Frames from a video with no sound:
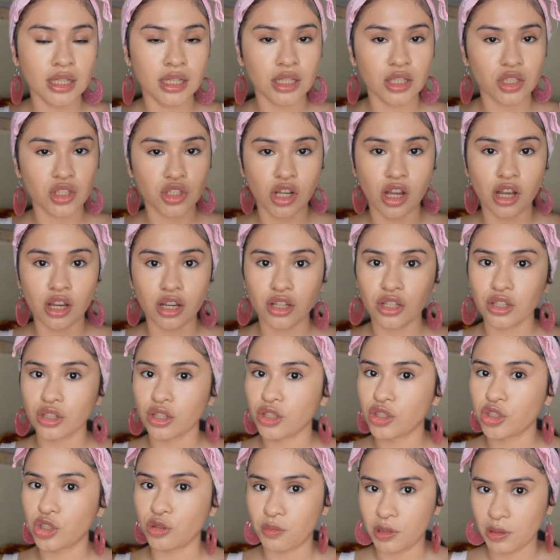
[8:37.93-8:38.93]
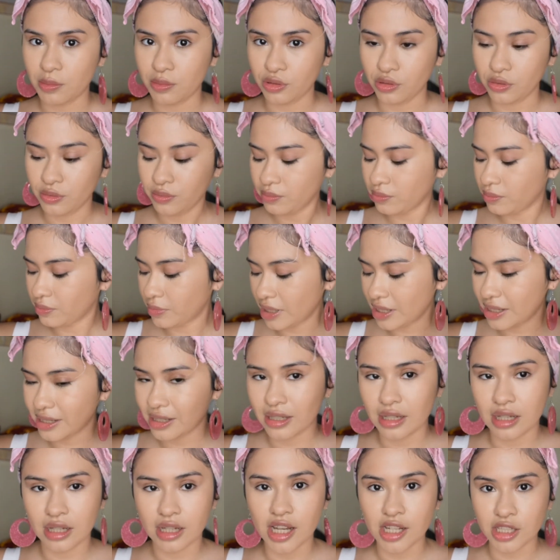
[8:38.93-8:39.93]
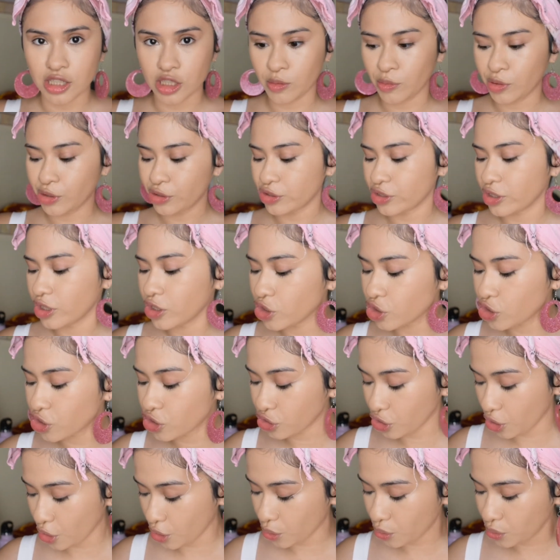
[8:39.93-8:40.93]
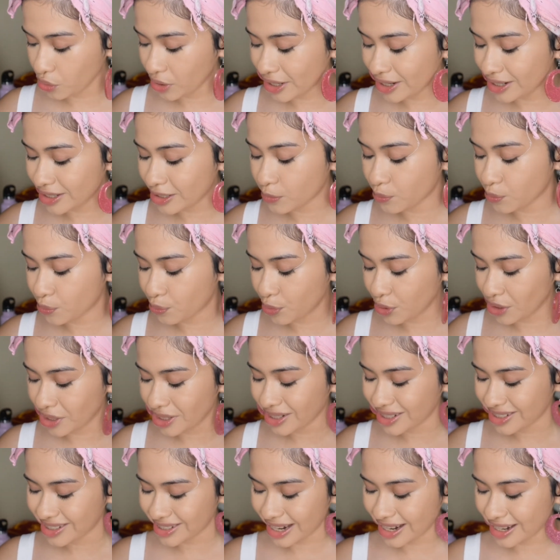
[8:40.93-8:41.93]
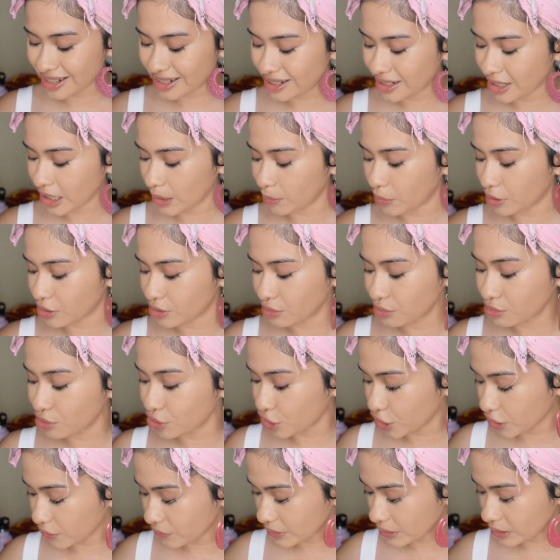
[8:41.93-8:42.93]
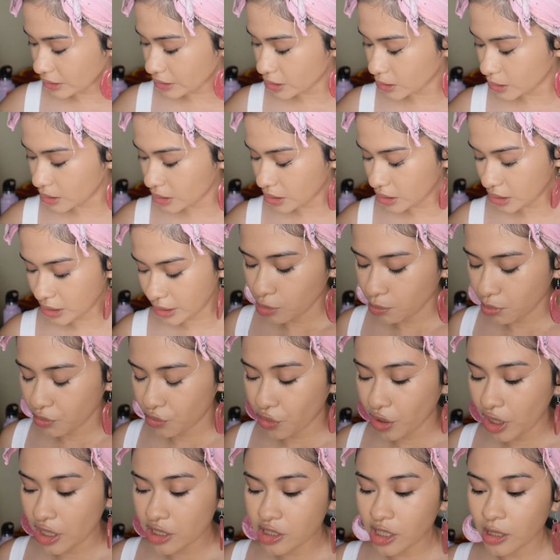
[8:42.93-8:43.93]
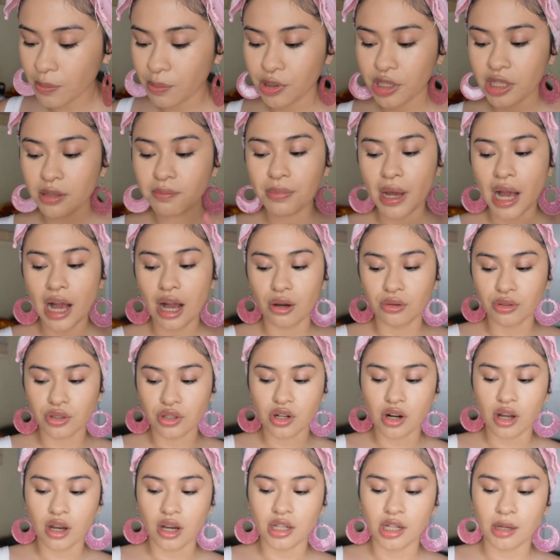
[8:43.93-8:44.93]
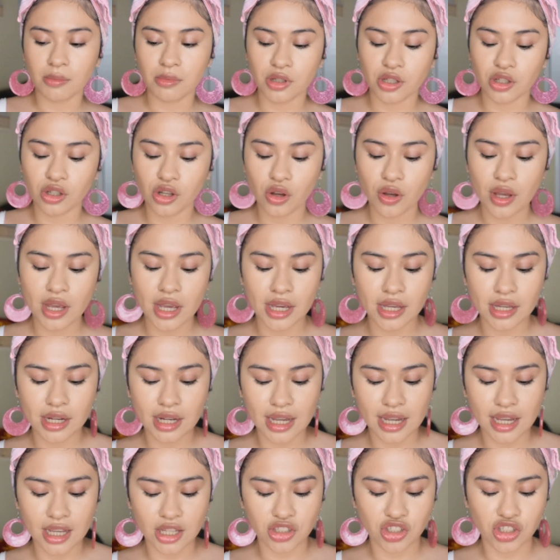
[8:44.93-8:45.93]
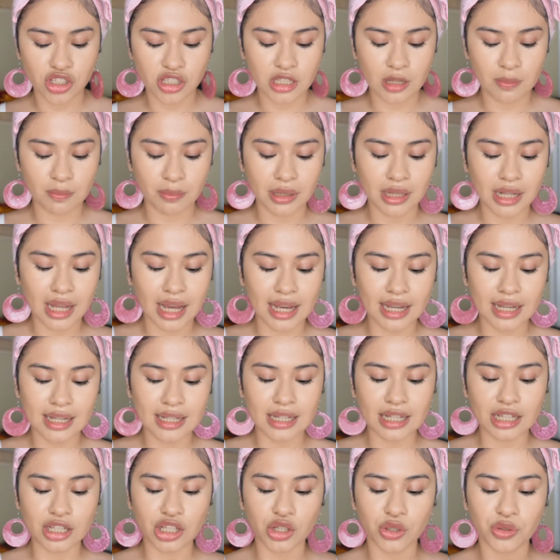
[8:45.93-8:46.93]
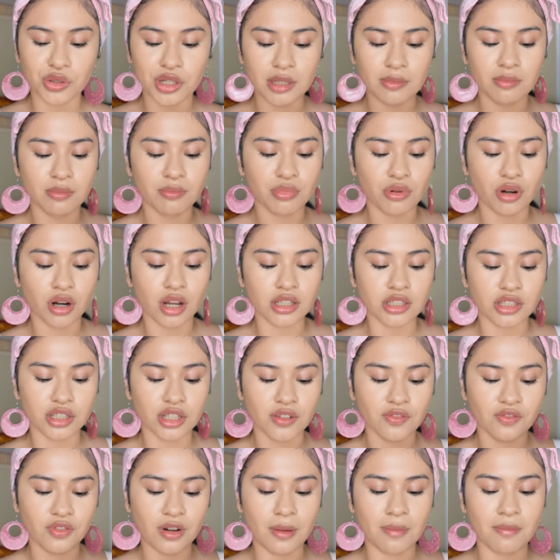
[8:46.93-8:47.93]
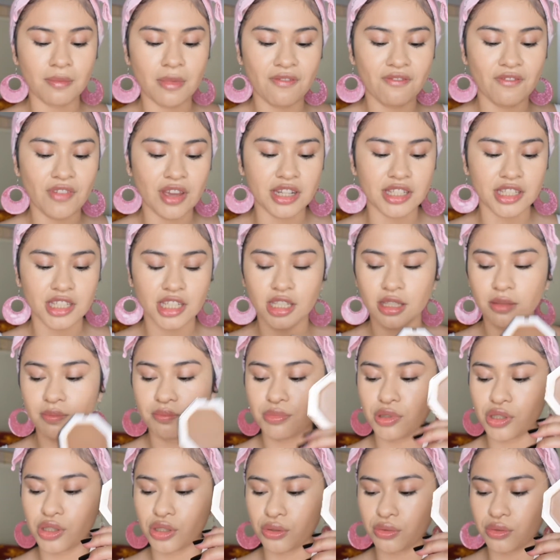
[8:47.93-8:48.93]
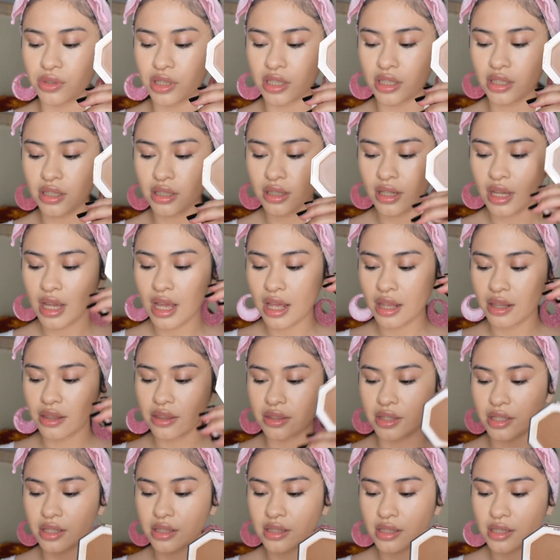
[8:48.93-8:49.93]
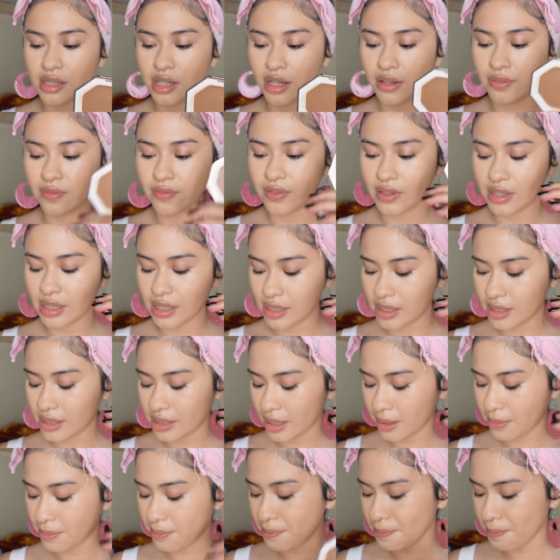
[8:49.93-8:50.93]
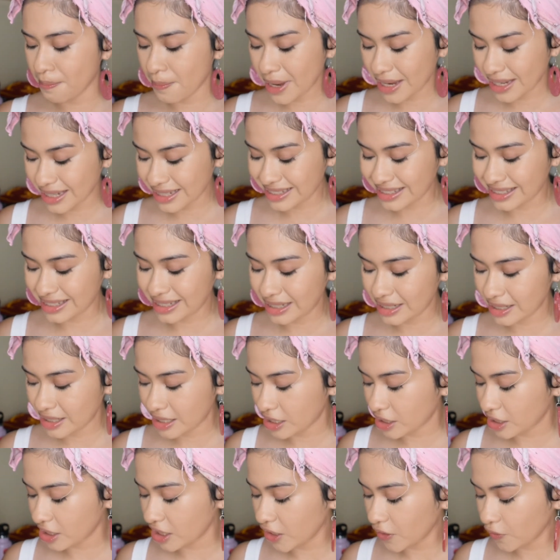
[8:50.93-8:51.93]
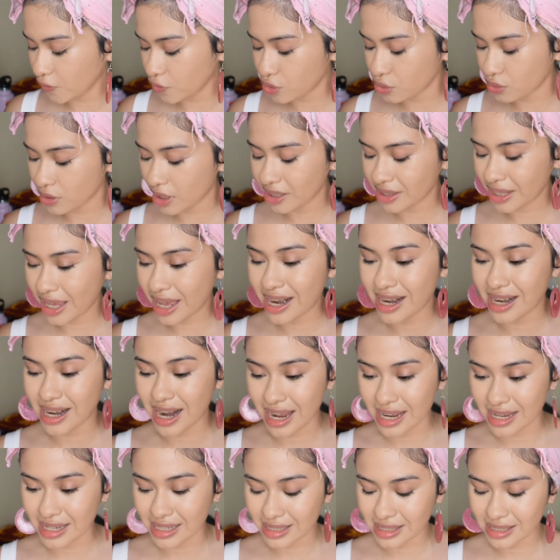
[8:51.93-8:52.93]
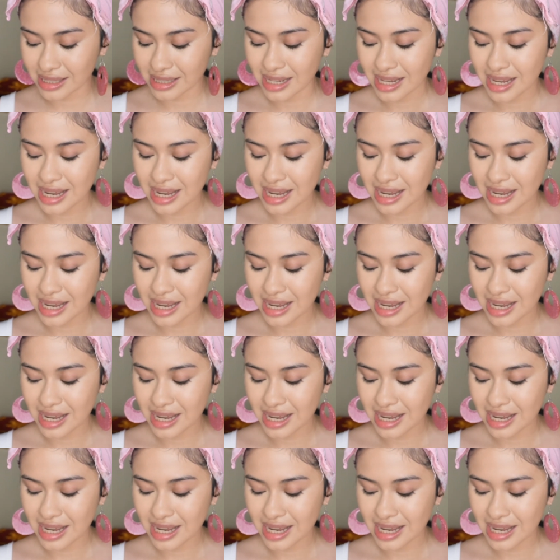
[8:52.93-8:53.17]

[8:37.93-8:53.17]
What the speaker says: talk to people, like customers. So that is pretty exciting. I'm also nervous. So before I start putting powder on, I'm gonna go ahead and just apply a cream bronzer from Fenty Beauty. This stuff is amazing. It gives you like that nice